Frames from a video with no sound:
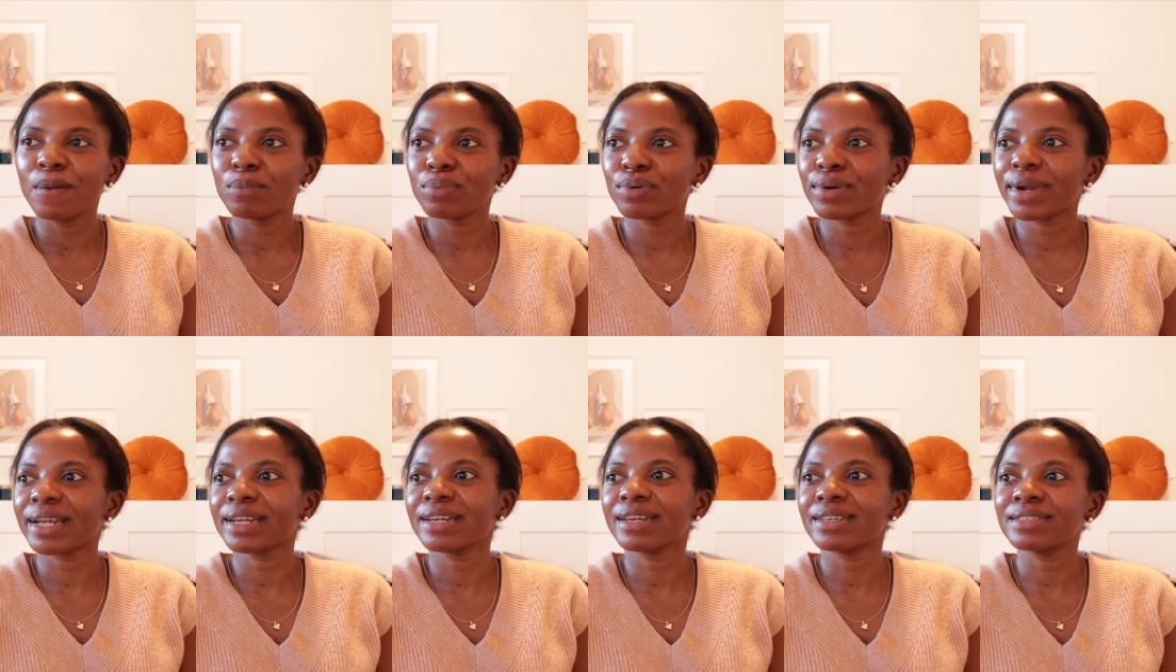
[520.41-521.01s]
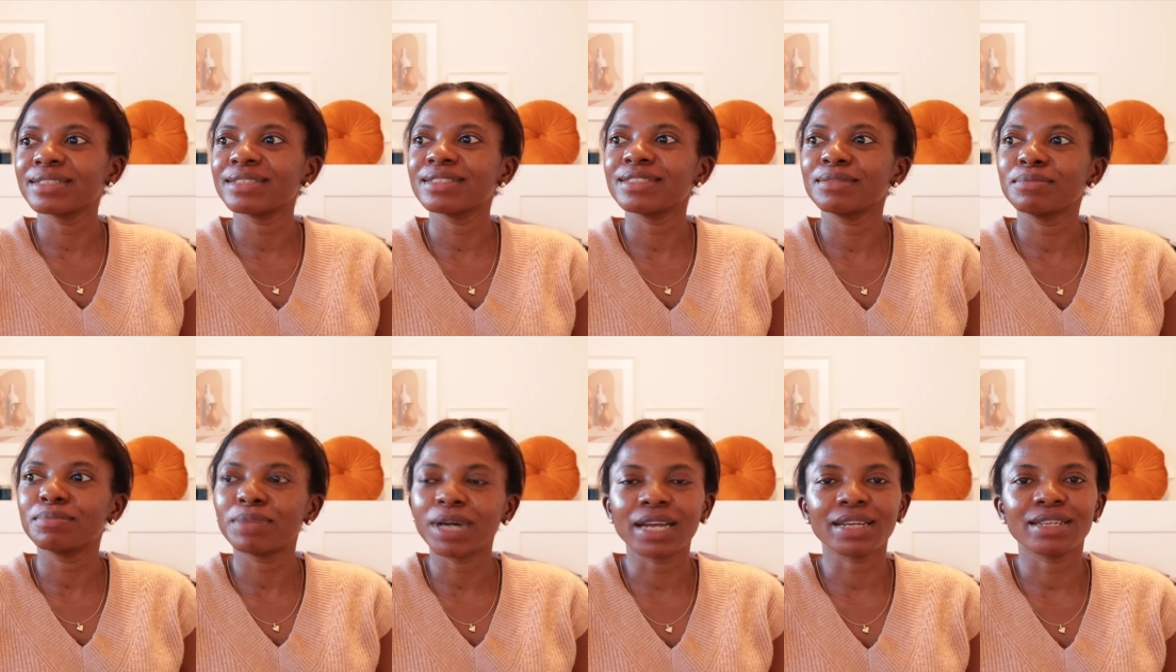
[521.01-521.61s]

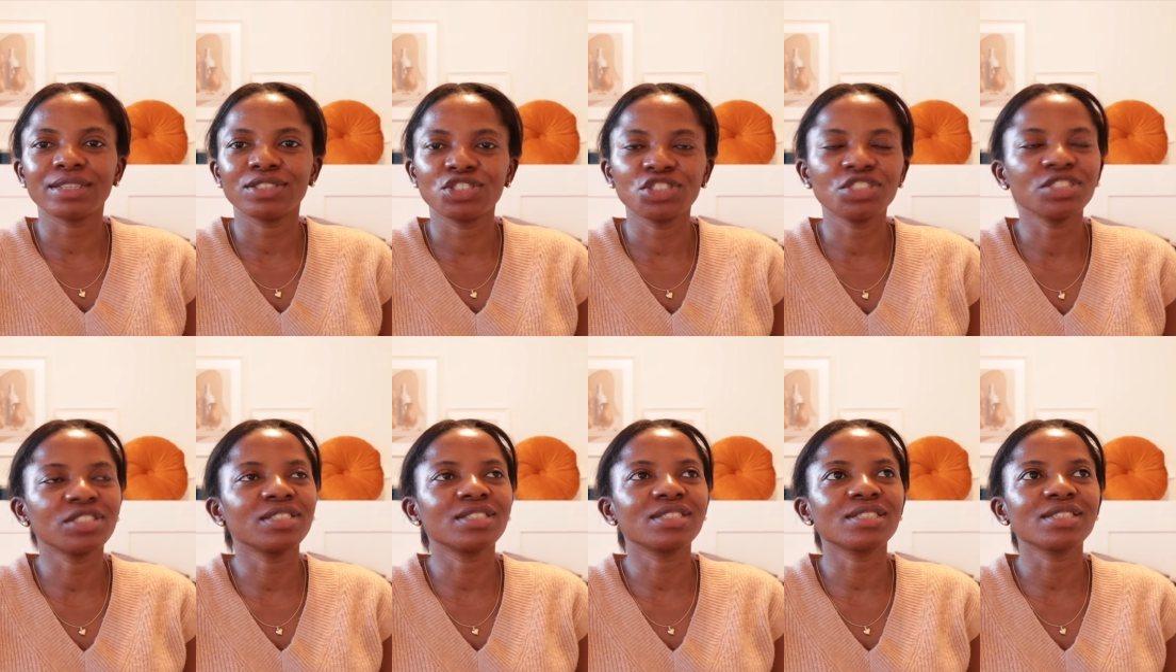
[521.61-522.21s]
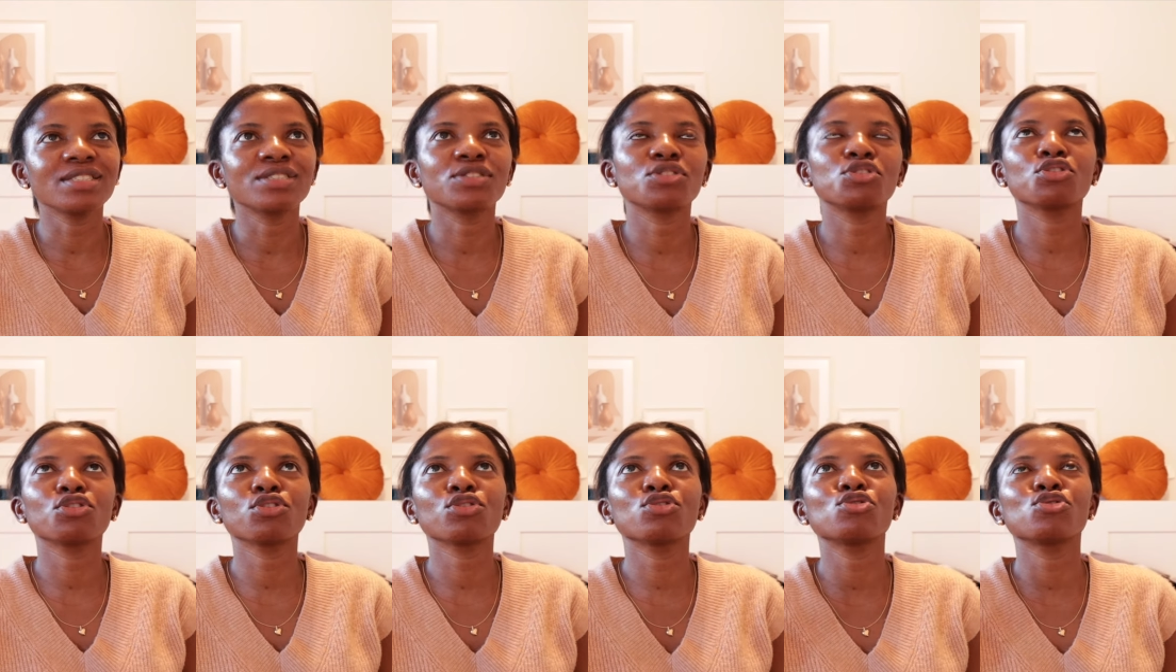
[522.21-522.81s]
pregnancy baggy jeans is
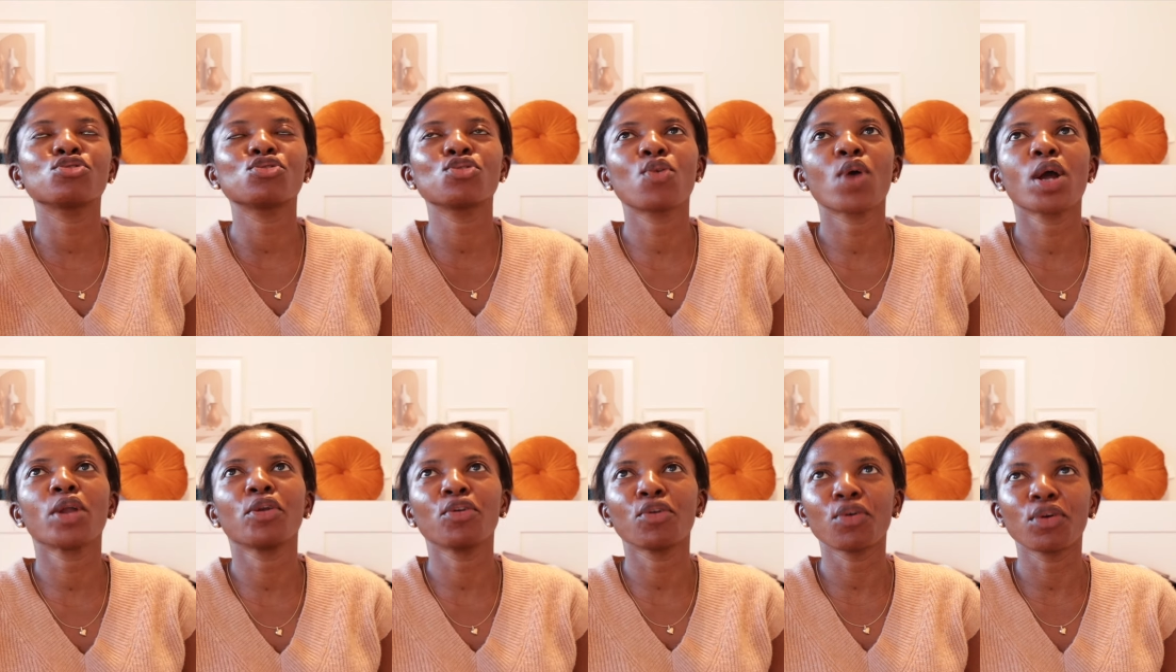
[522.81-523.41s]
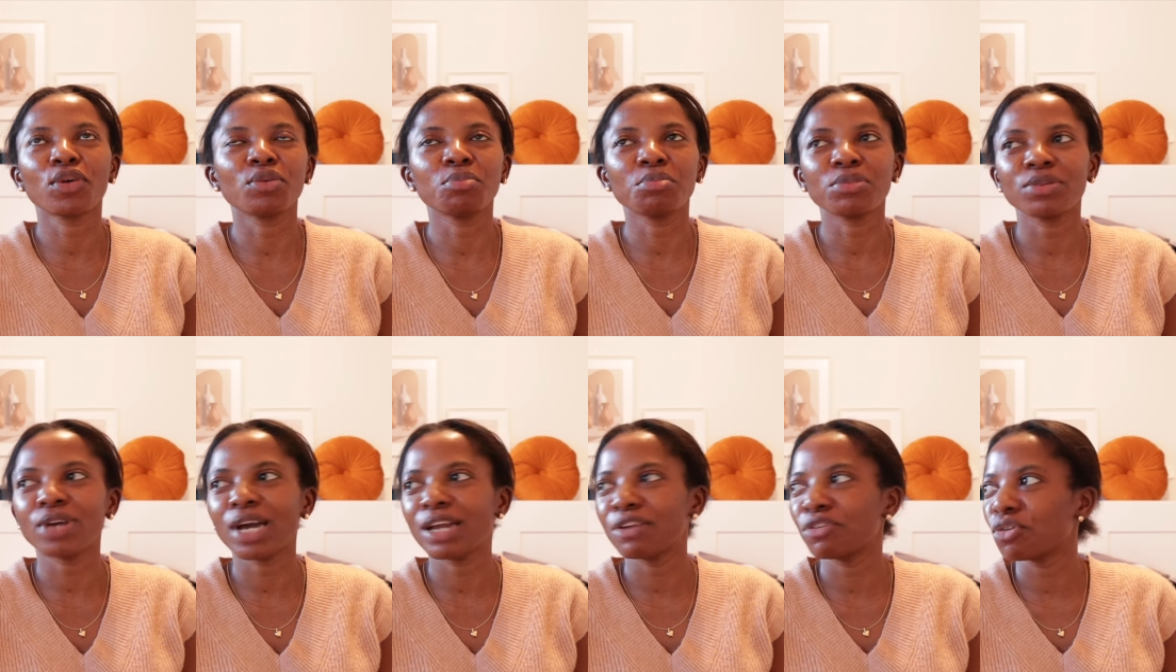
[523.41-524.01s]
just so annoying
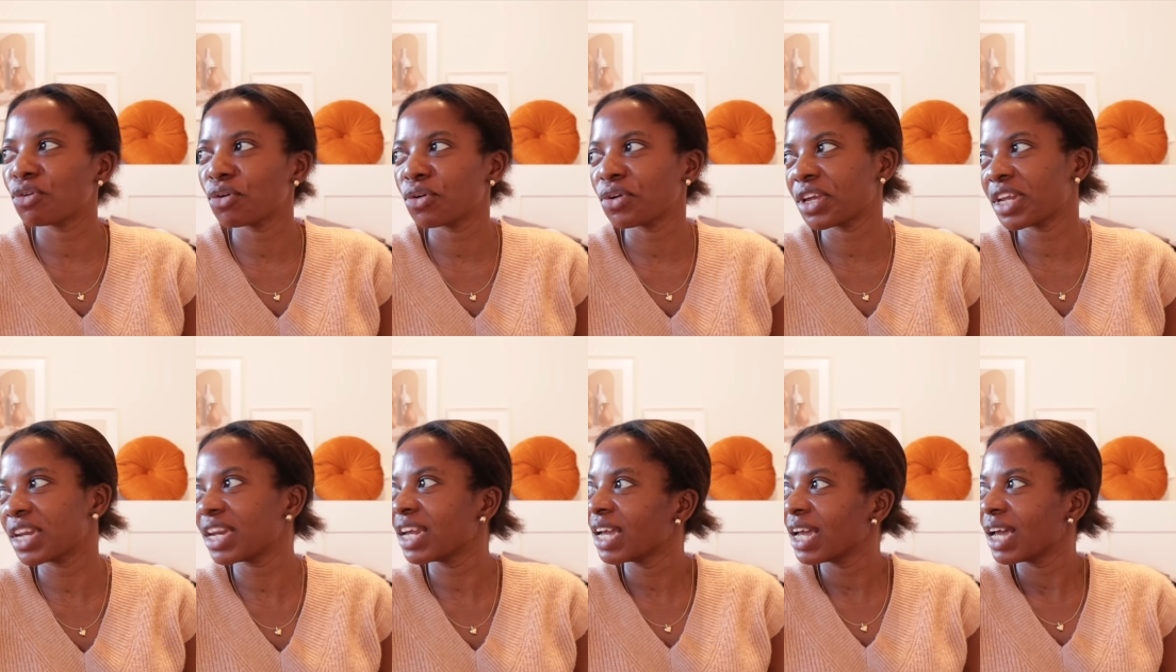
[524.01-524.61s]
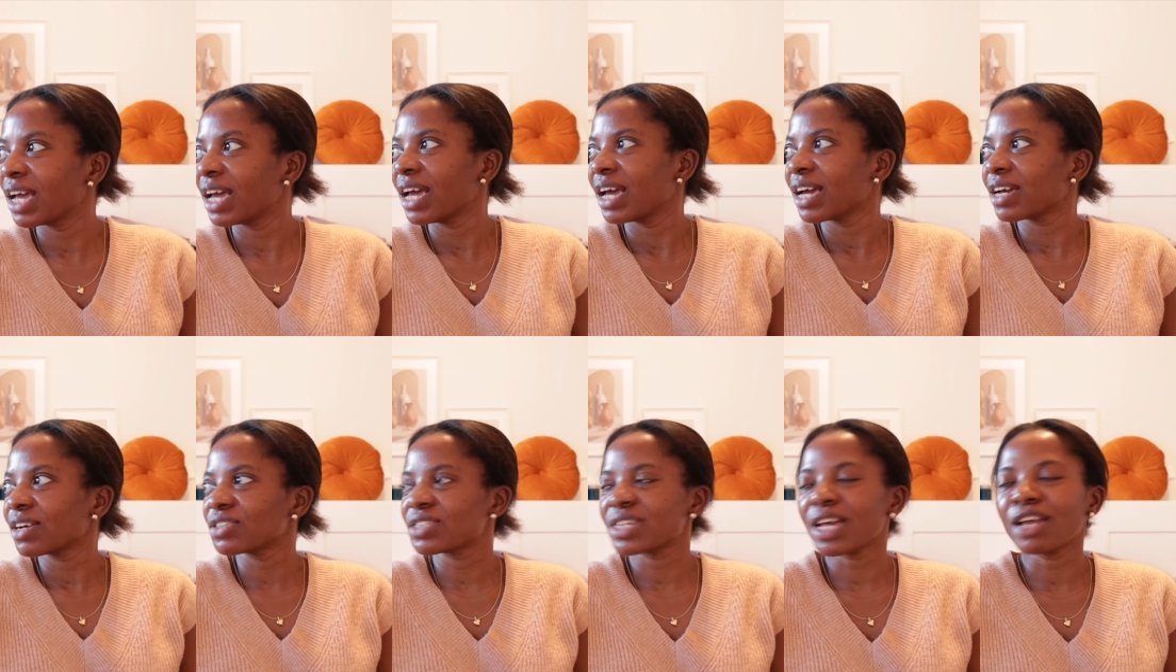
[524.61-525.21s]
annoying
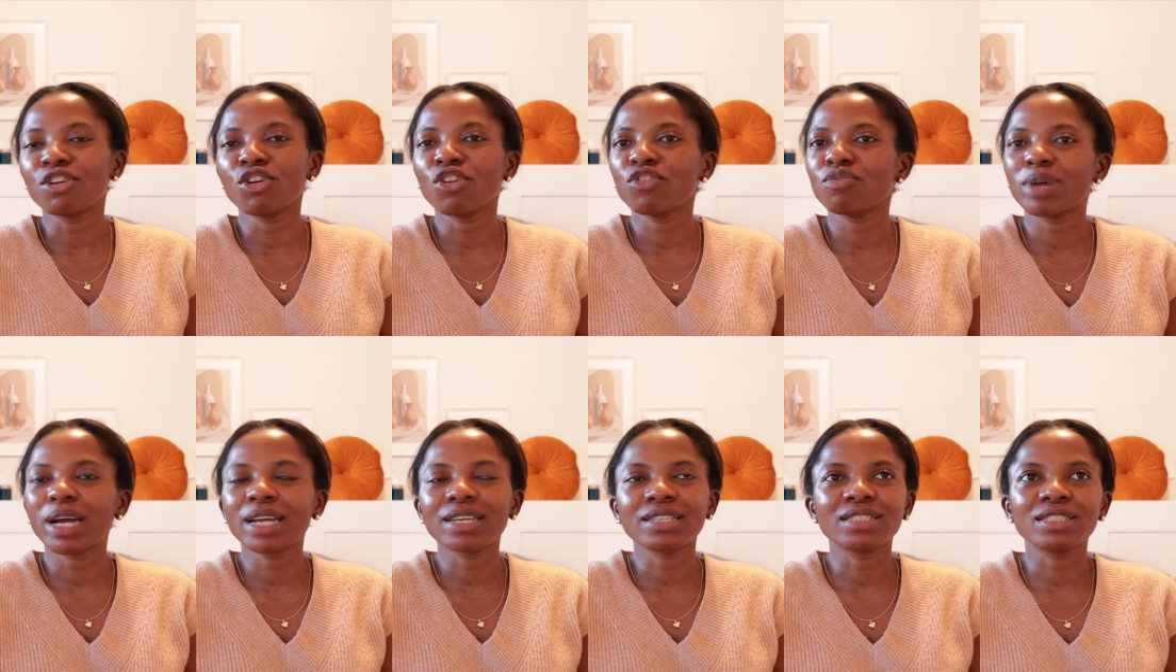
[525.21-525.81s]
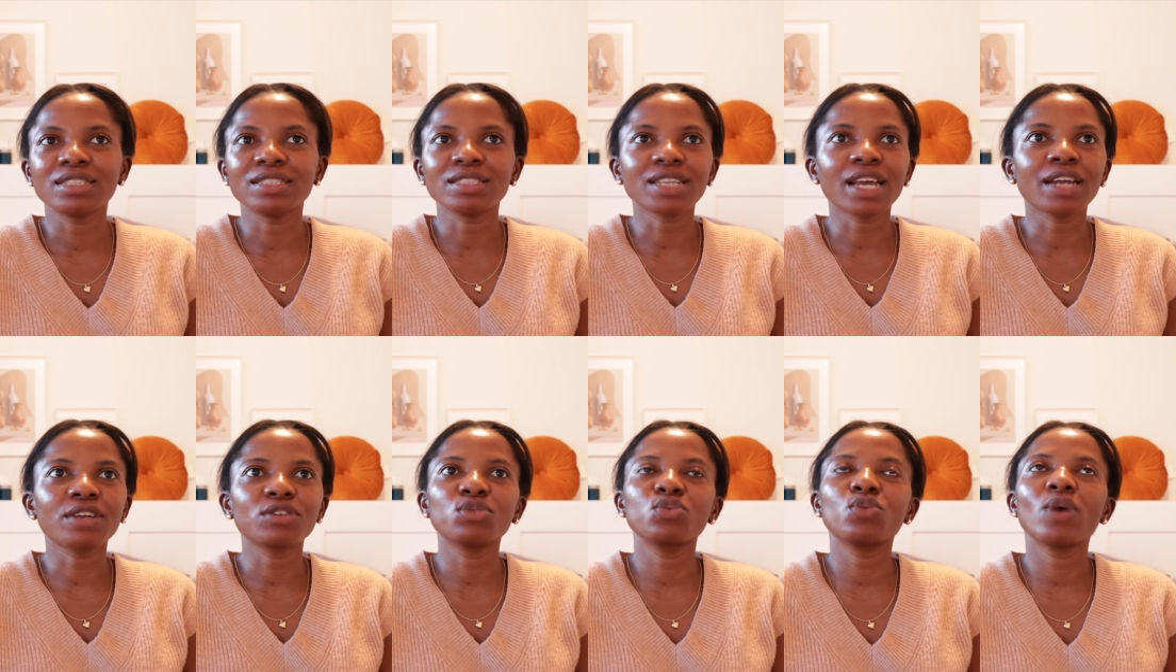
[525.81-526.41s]
because i love baggy jeans i
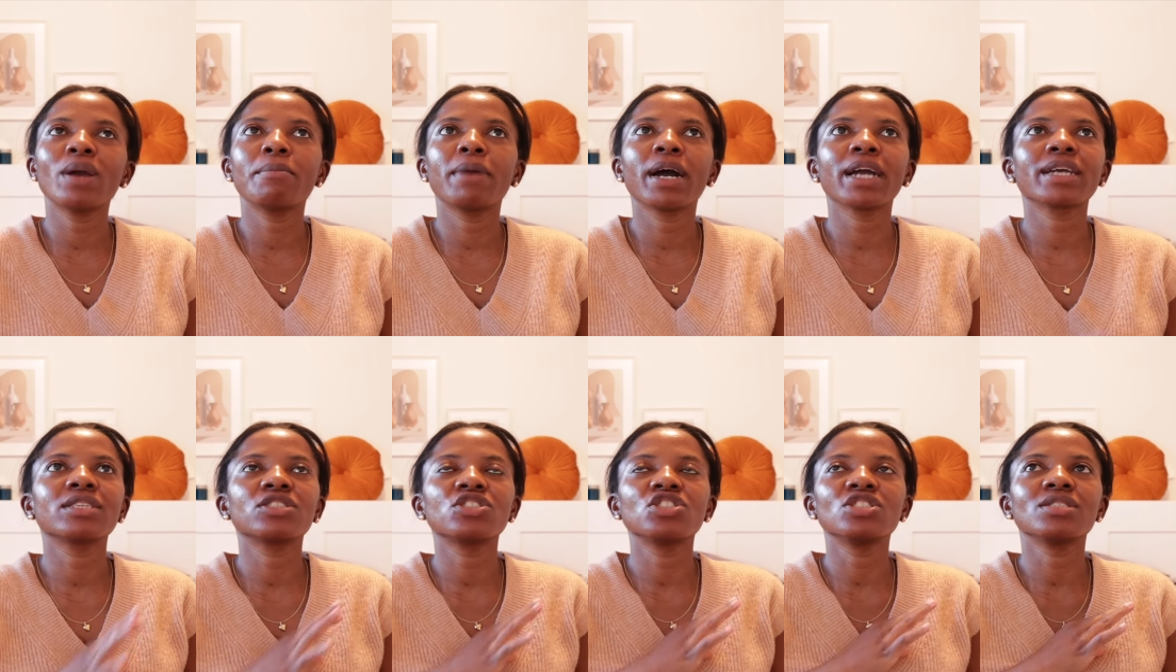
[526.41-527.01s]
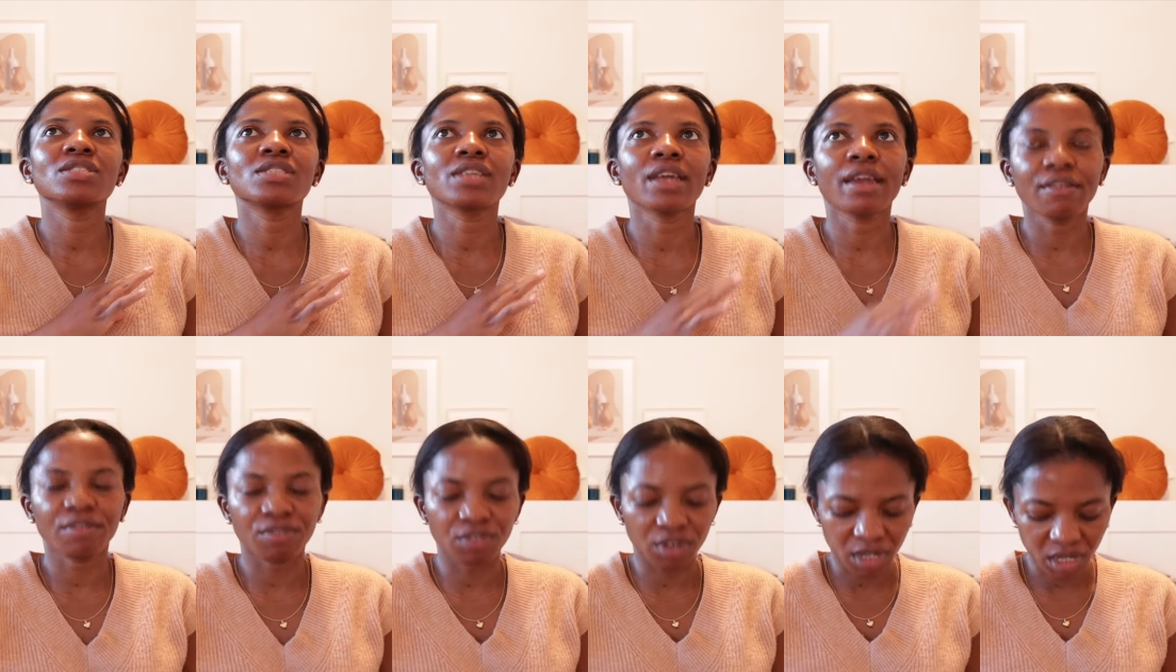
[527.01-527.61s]
could wear baggy jeans
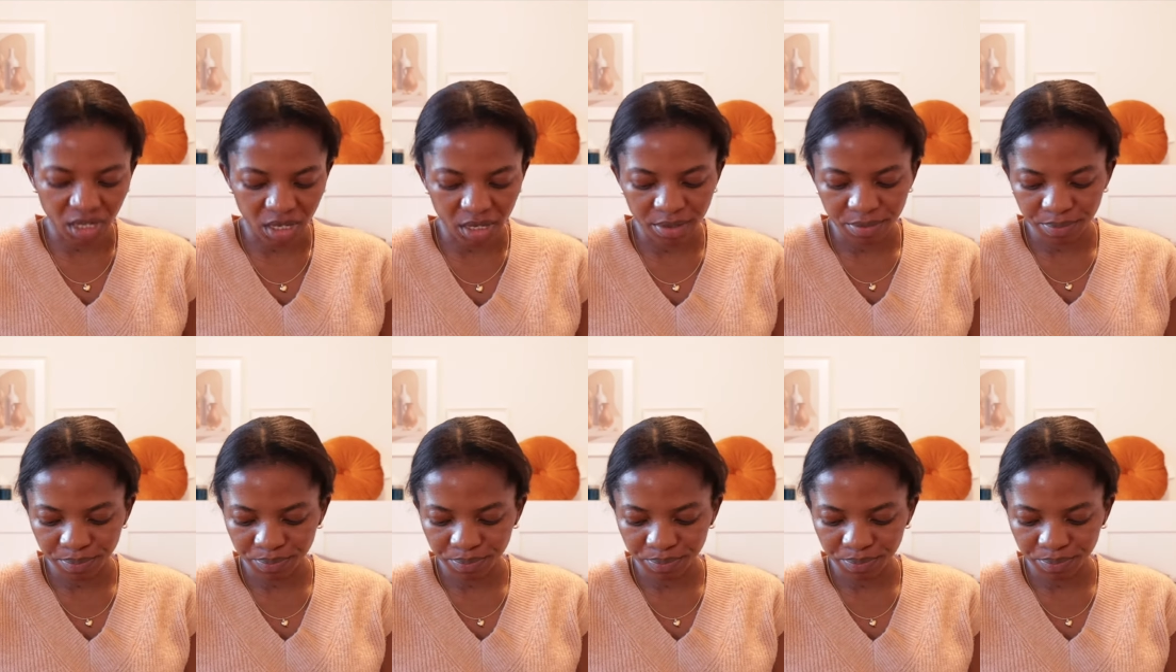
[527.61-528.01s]
every day